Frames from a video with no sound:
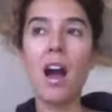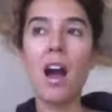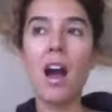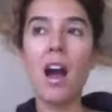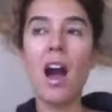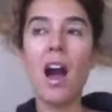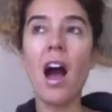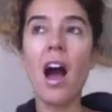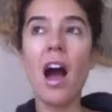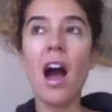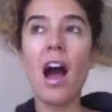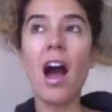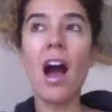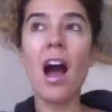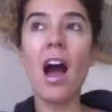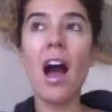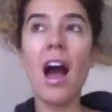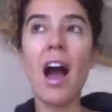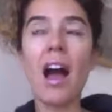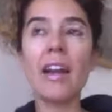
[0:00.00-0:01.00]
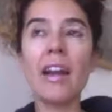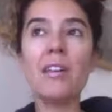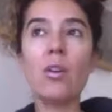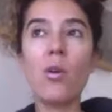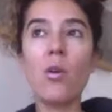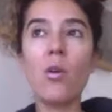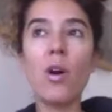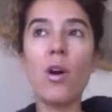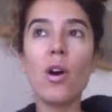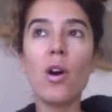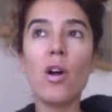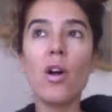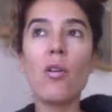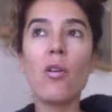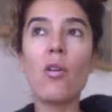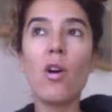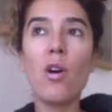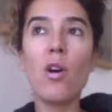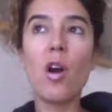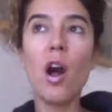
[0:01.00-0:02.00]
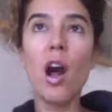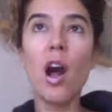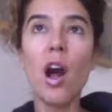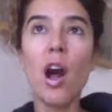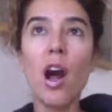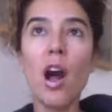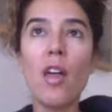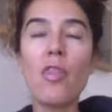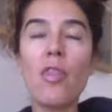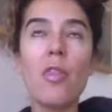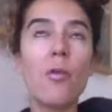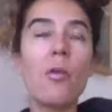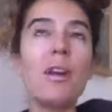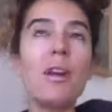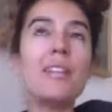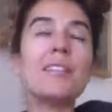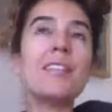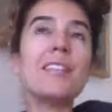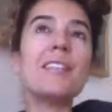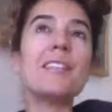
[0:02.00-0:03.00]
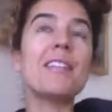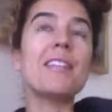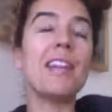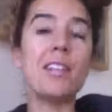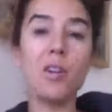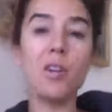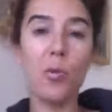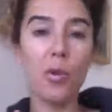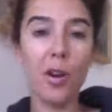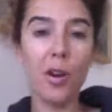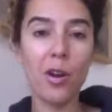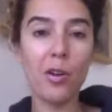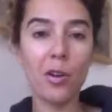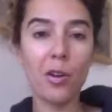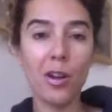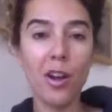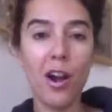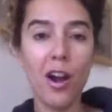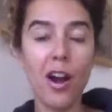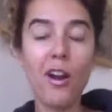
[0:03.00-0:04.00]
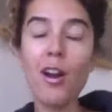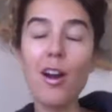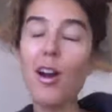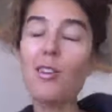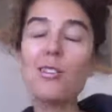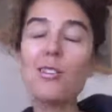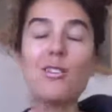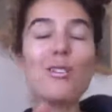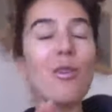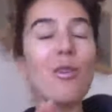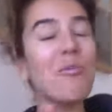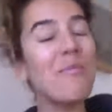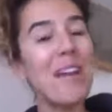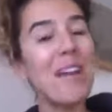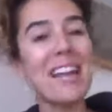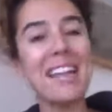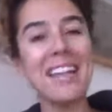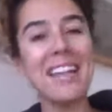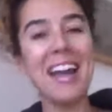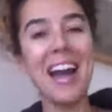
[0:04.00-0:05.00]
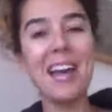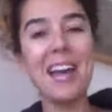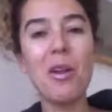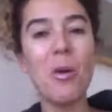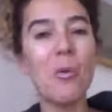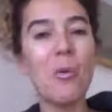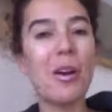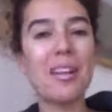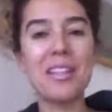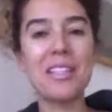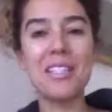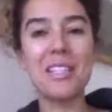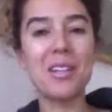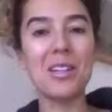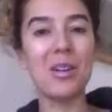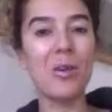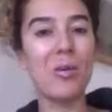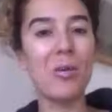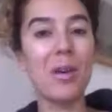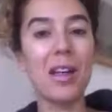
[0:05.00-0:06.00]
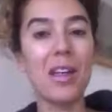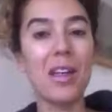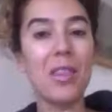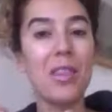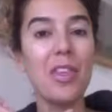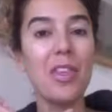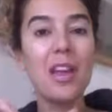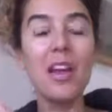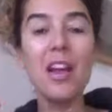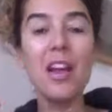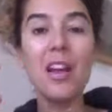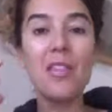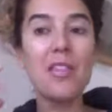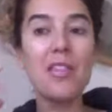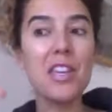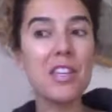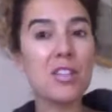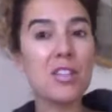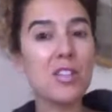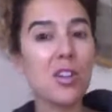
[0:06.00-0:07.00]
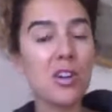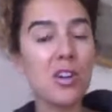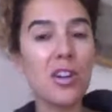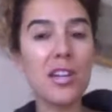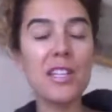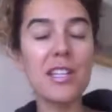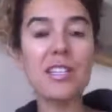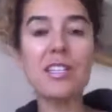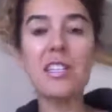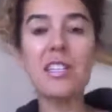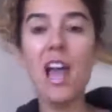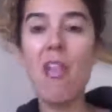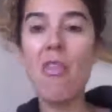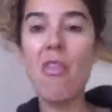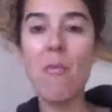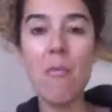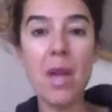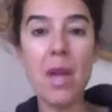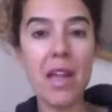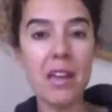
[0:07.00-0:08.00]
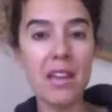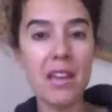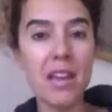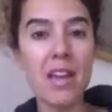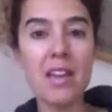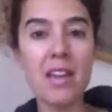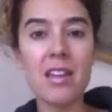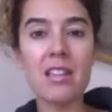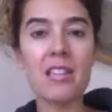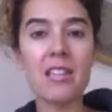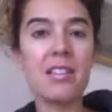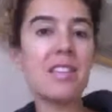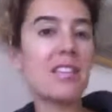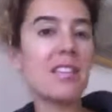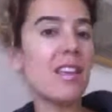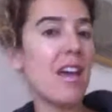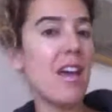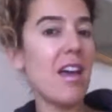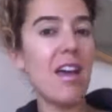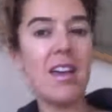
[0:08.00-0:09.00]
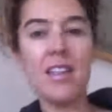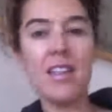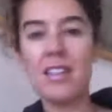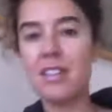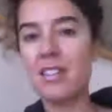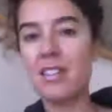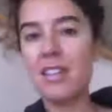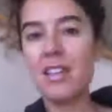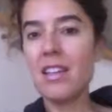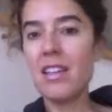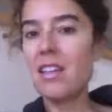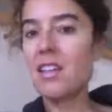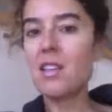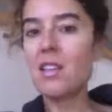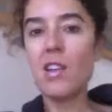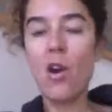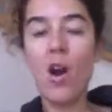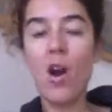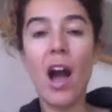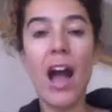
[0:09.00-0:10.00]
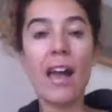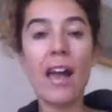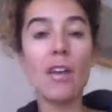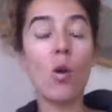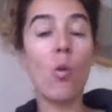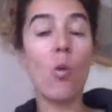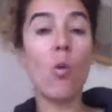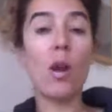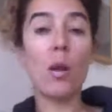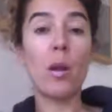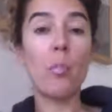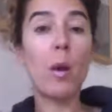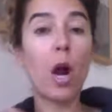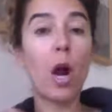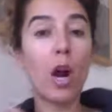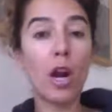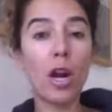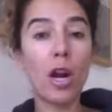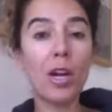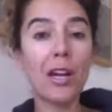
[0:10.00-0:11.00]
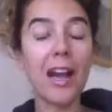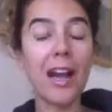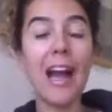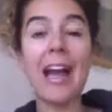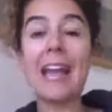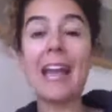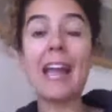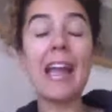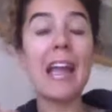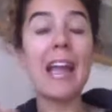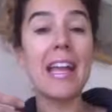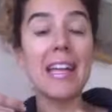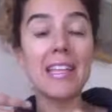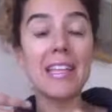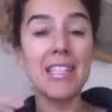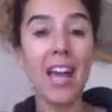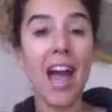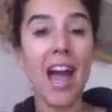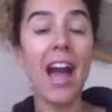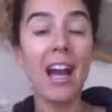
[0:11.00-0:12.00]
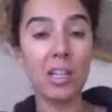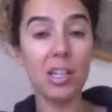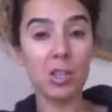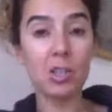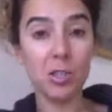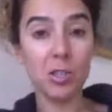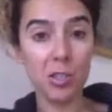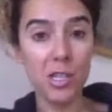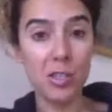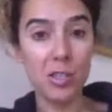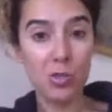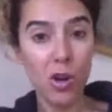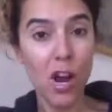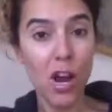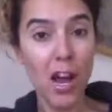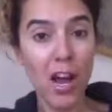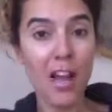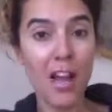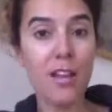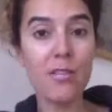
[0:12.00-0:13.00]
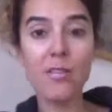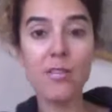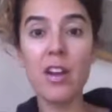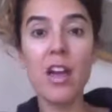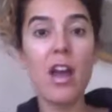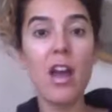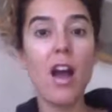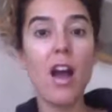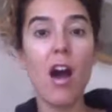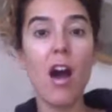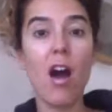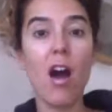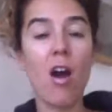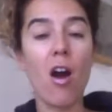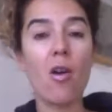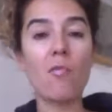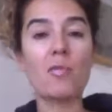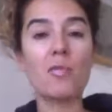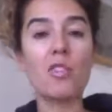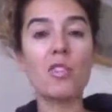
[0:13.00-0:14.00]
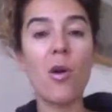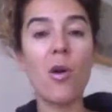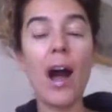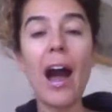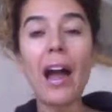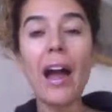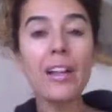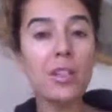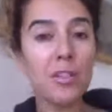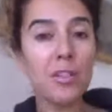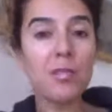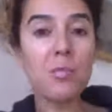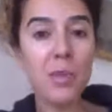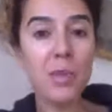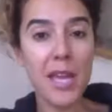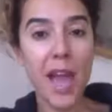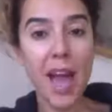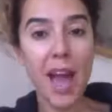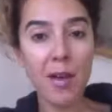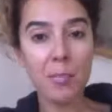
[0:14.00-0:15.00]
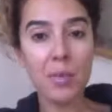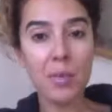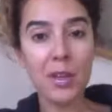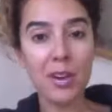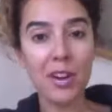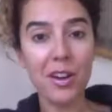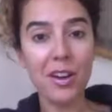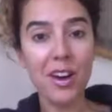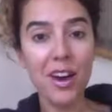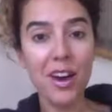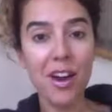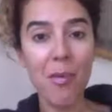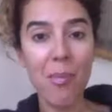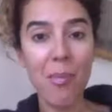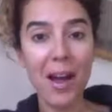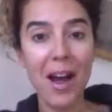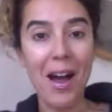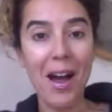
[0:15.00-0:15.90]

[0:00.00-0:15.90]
I don't. The reasons that I don't want to own a car are so many. I don't want to deal with the insurance and the maintenance and I don't want to park. I hate to actually drive. So I couldn't be happier about